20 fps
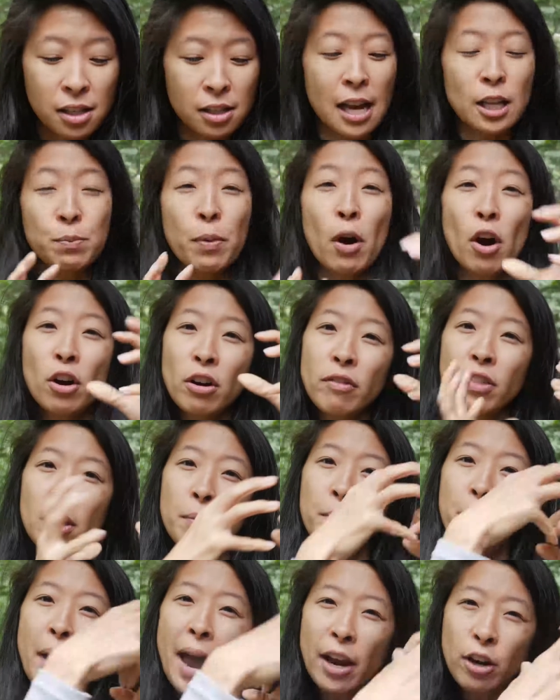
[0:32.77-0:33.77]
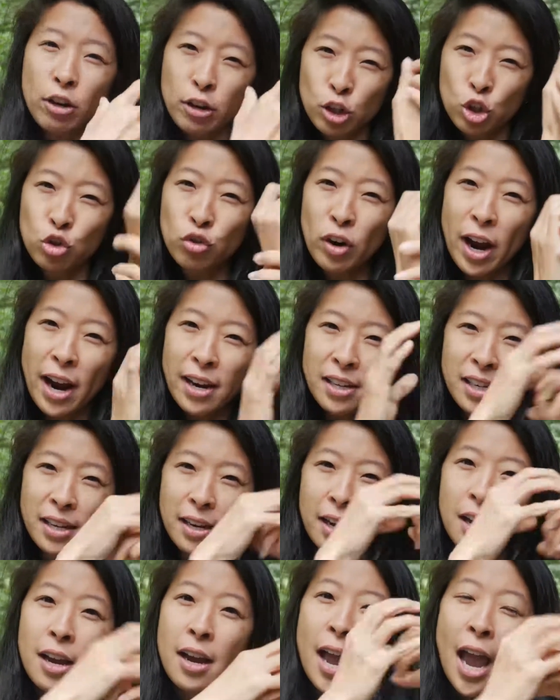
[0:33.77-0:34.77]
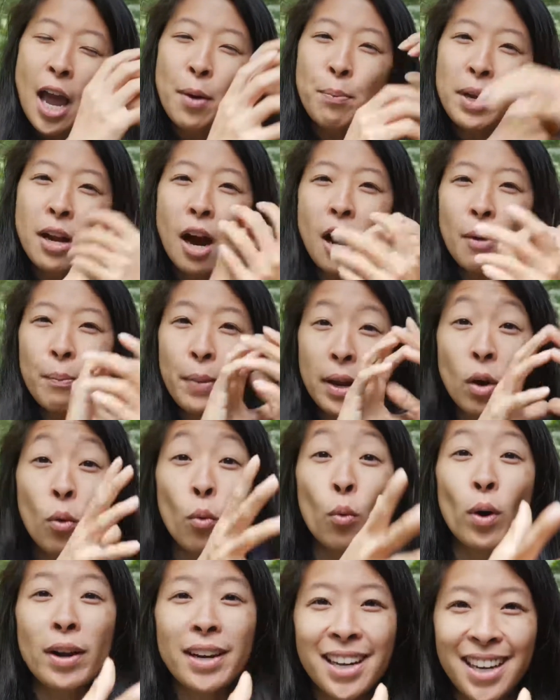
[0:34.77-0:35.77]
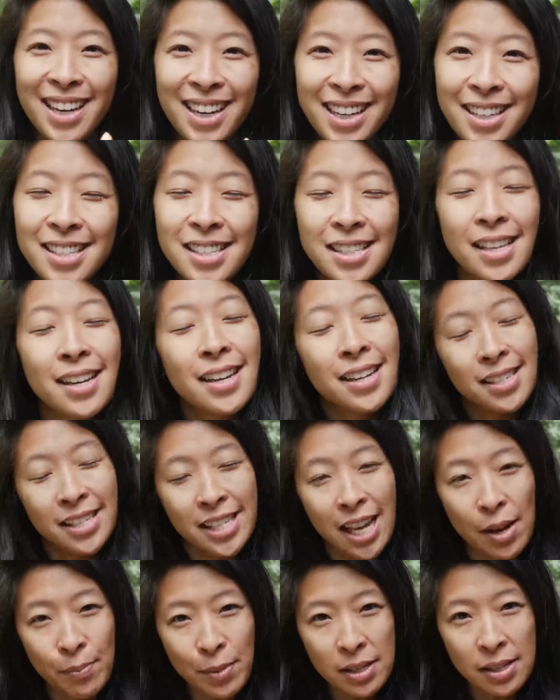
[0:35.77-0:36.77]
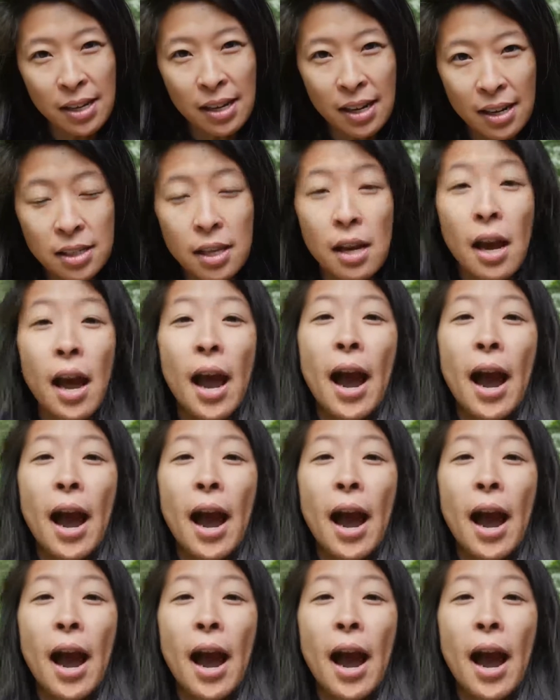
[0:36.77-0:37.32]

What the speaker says: that's part of the matter attracting and becoming what it is, same as us.